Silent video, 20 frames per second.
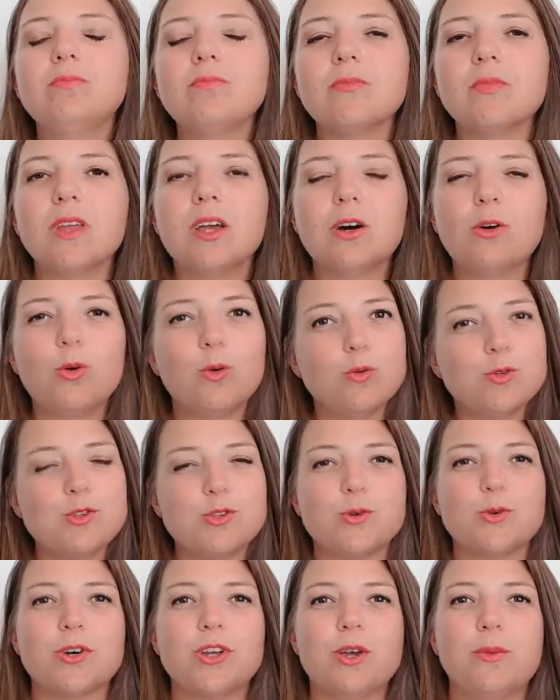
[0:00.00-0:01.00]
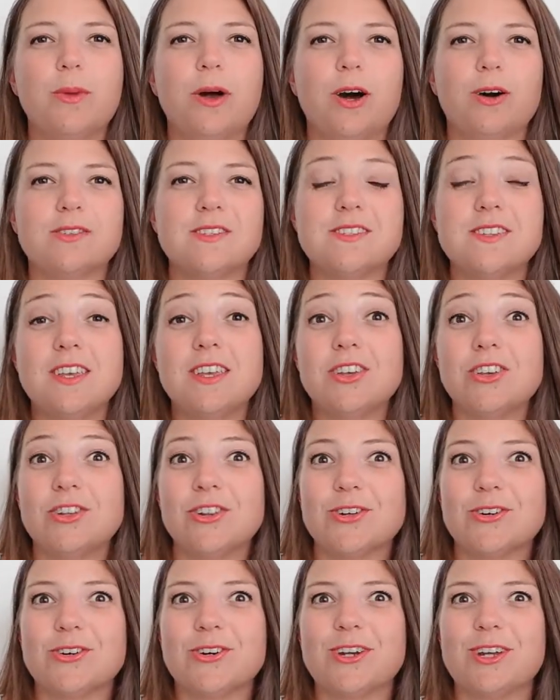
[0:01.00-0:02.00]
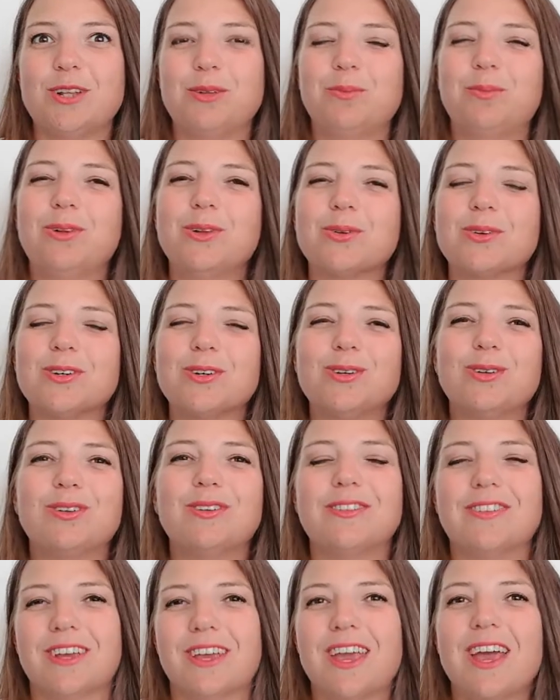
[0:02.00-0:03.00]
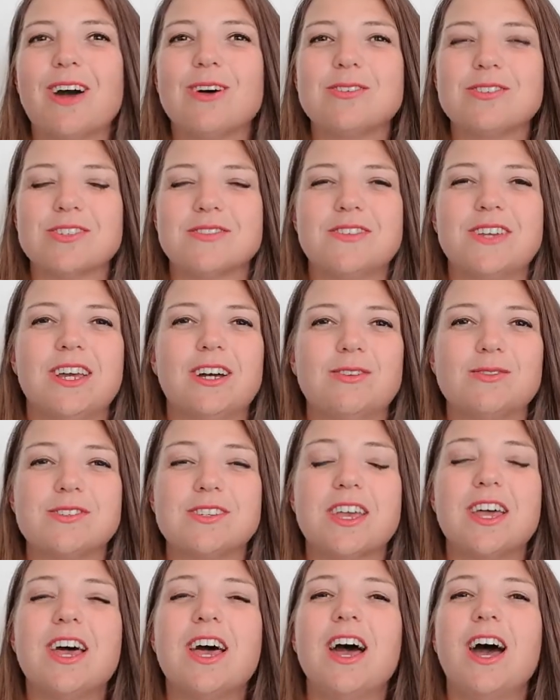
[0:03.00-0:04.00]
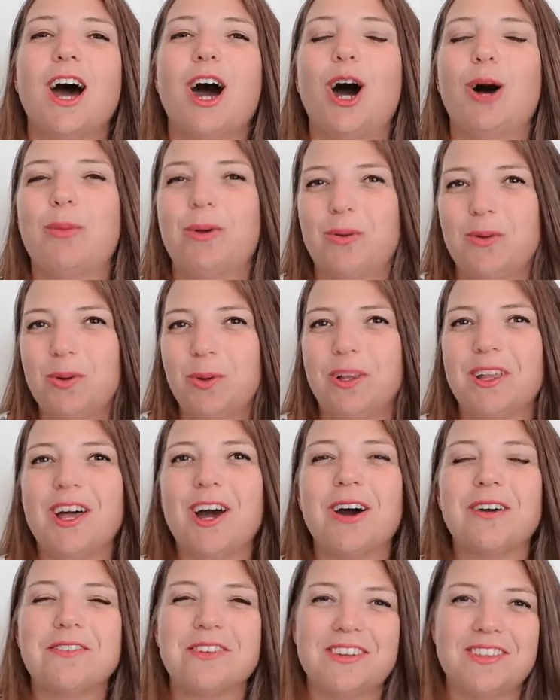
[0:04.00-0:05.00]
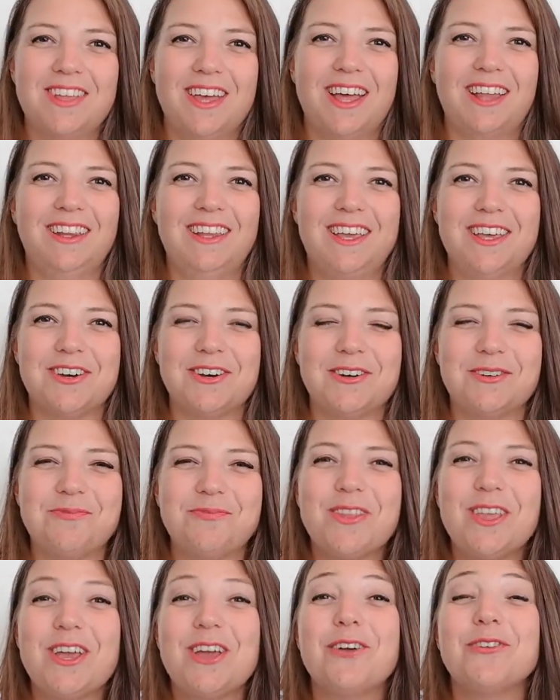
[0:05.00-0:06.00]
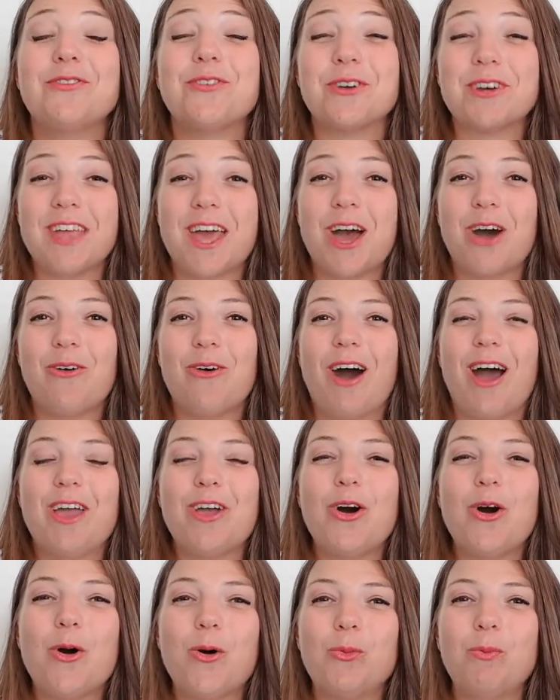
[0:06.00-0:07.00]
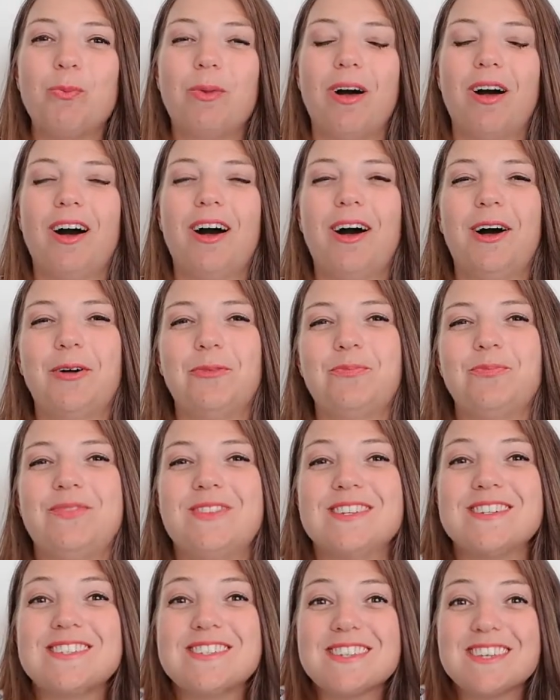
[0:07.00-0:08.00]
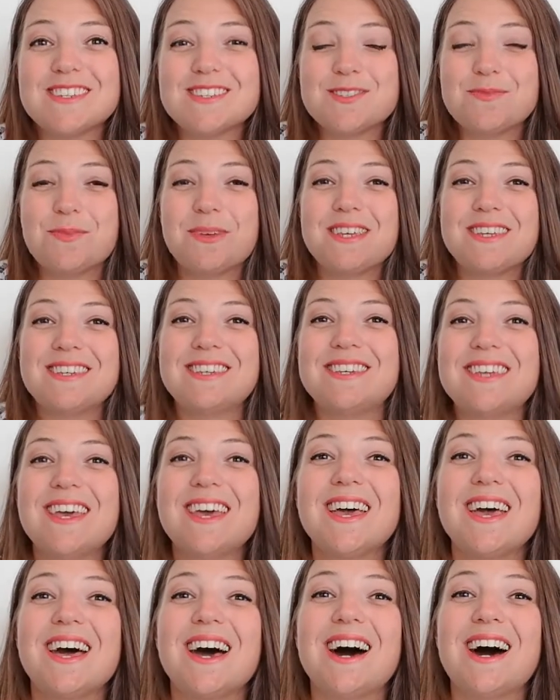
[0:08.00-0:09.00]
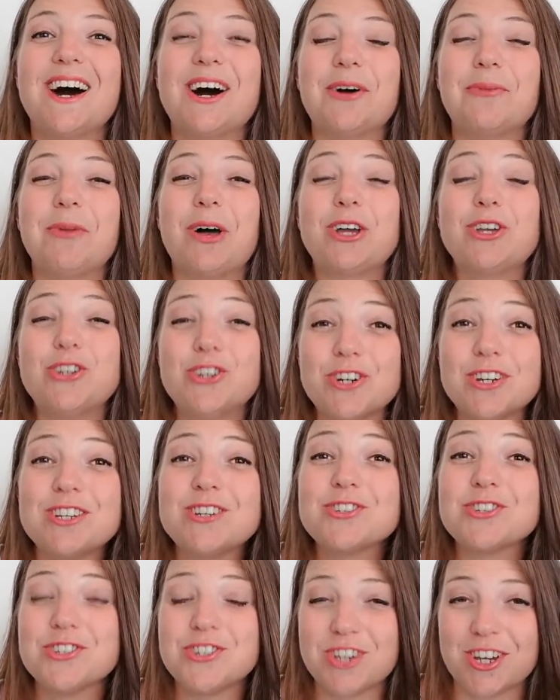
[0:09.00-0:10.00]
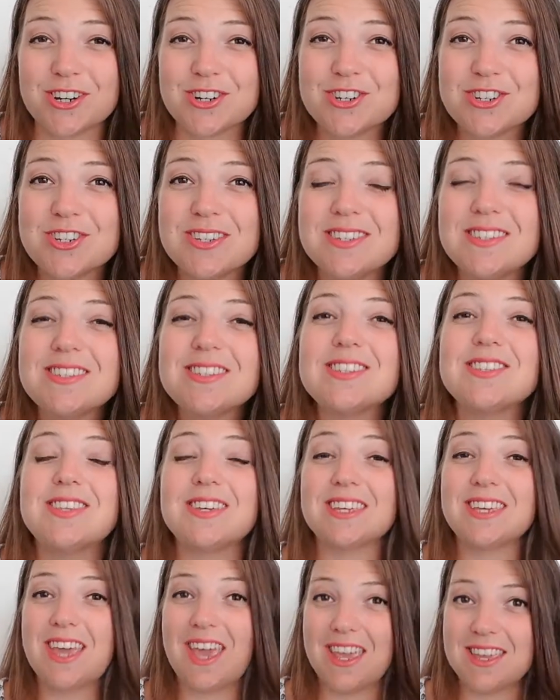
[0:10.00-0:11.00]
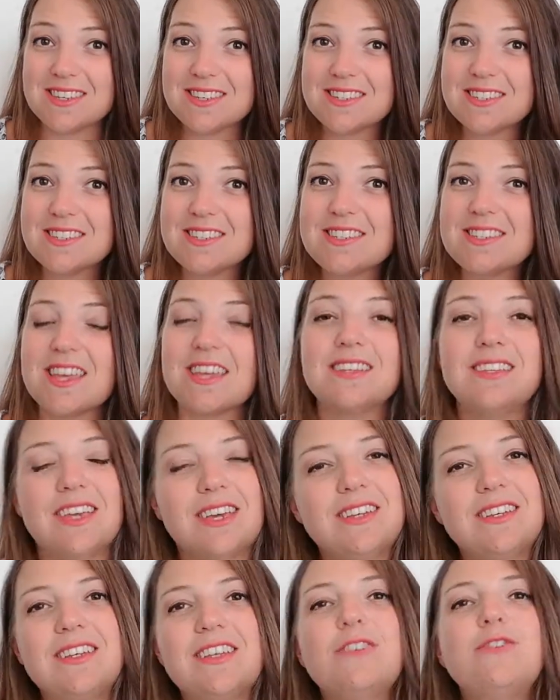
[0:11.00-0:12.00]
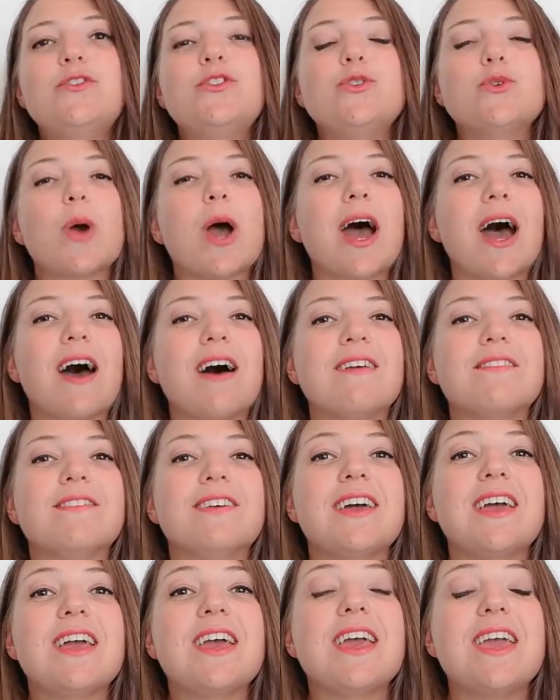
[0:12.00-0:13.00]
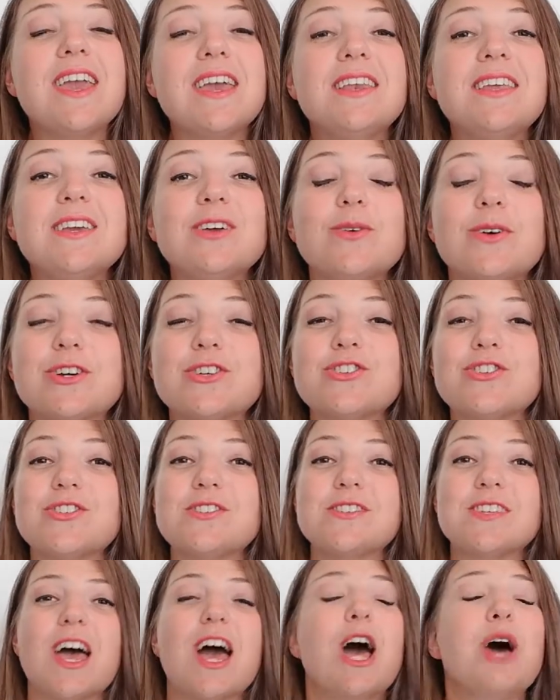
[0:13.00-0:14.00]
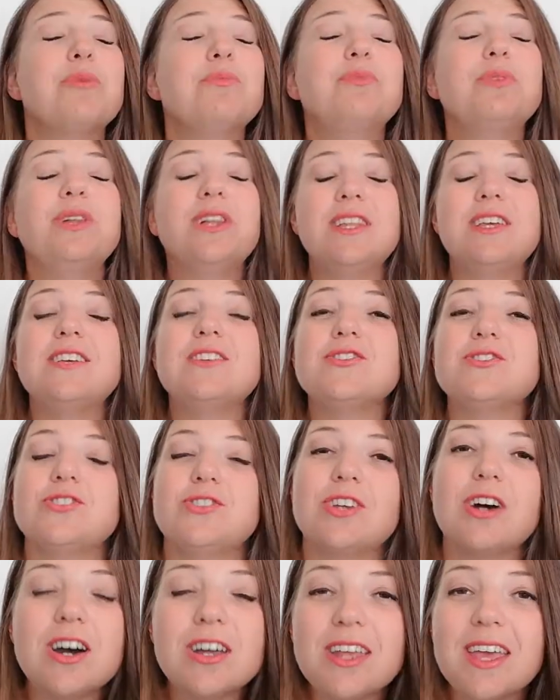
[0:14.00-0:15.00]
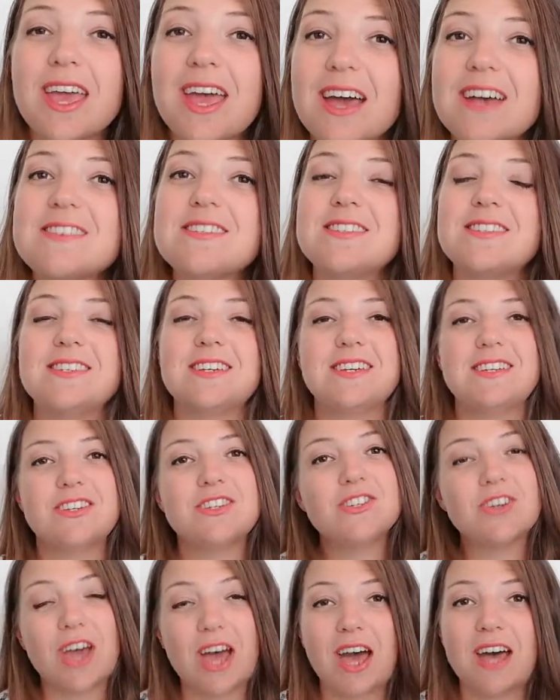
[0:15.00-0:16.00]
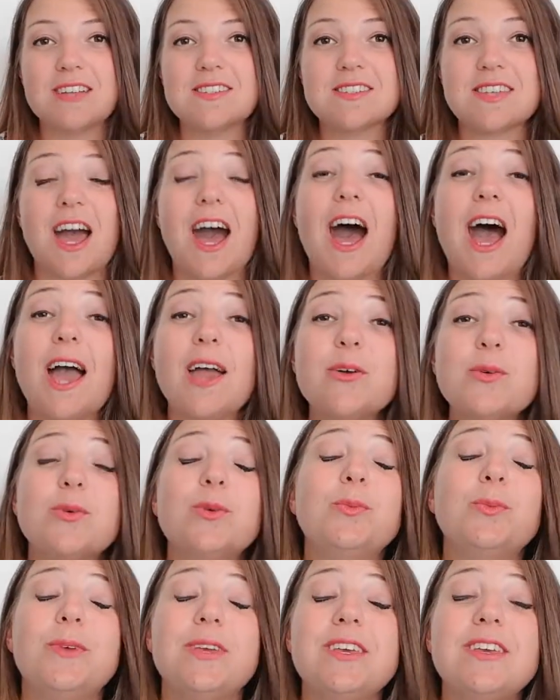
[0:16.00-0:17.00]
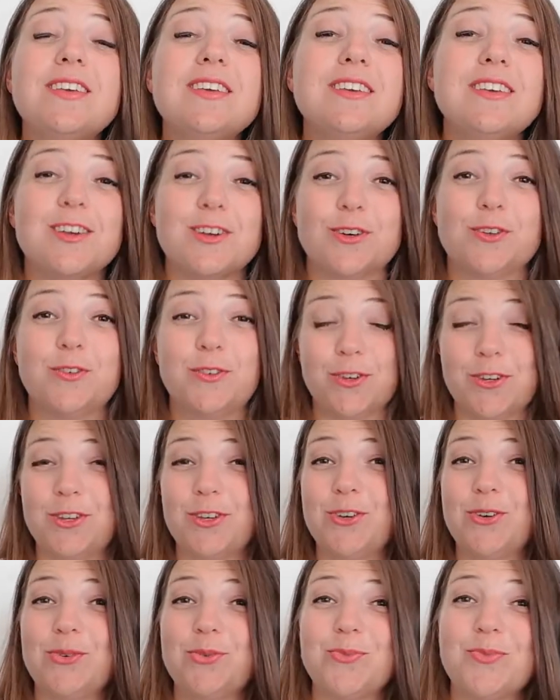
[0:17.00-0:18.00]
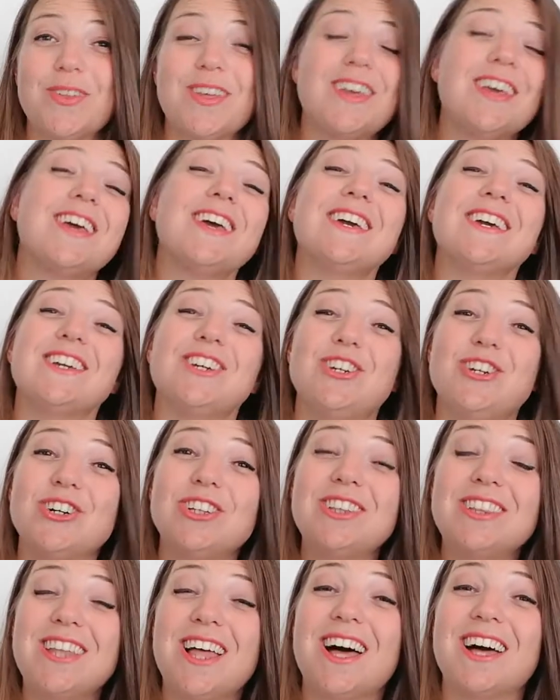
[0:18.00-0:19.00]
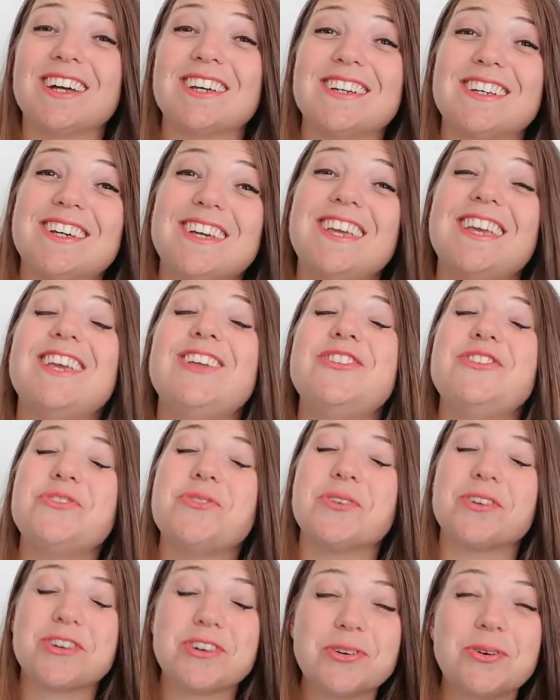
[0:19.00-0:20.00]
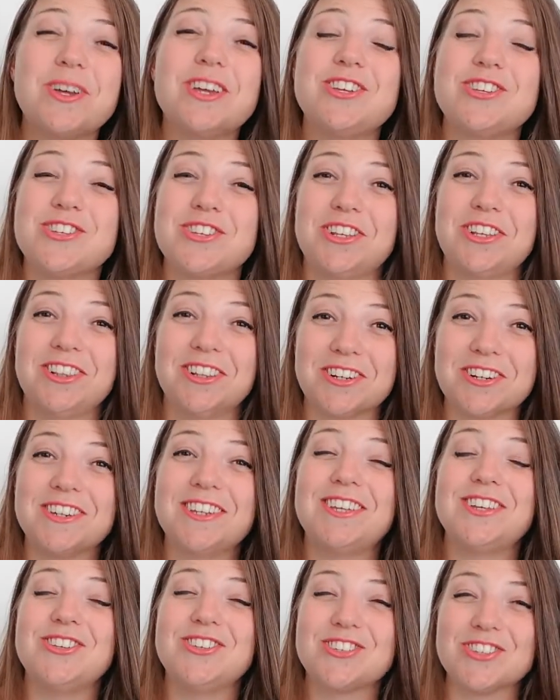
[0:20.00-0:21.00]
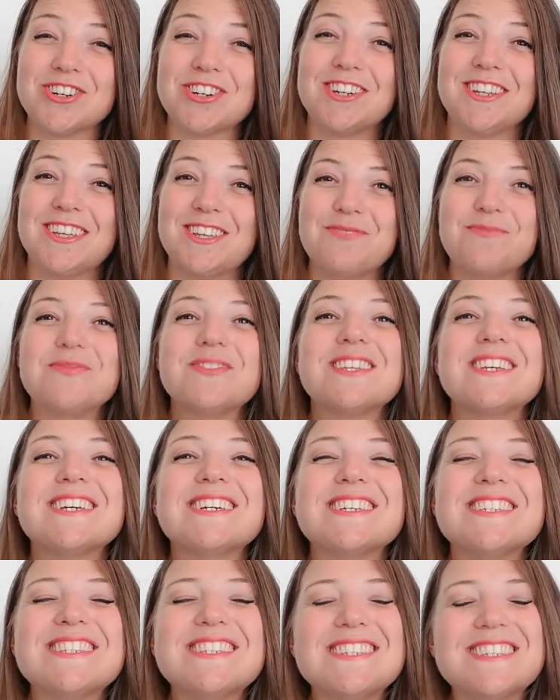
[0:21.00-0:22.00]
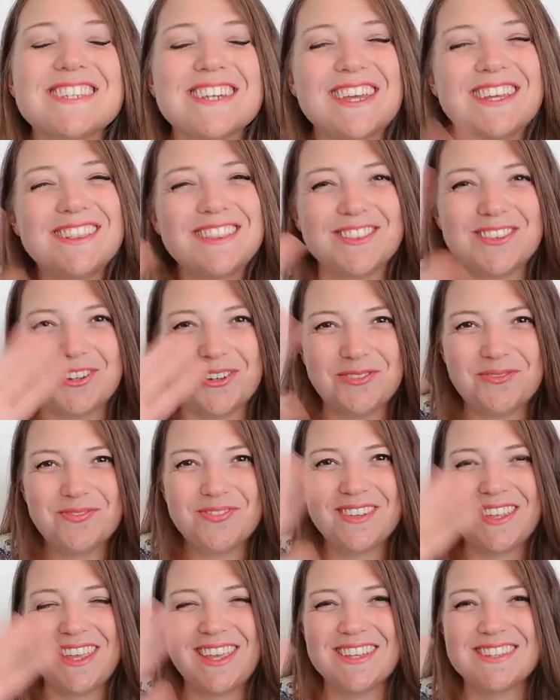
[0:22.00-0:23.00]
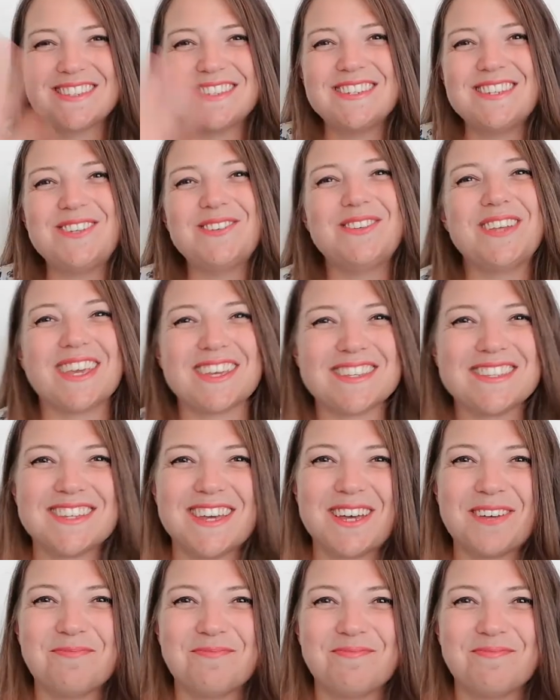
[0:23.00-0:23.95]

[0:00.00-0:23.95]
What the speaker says: a whole story about singular and plural, the count of nouns, but we will cover that later. For now, I hope this has been a good introduction to the cases. Again, if you have any questions, please do not hesitate to ask. I will be here for you. Good luck in your Croatian learning journey. Sretno, and see you next time.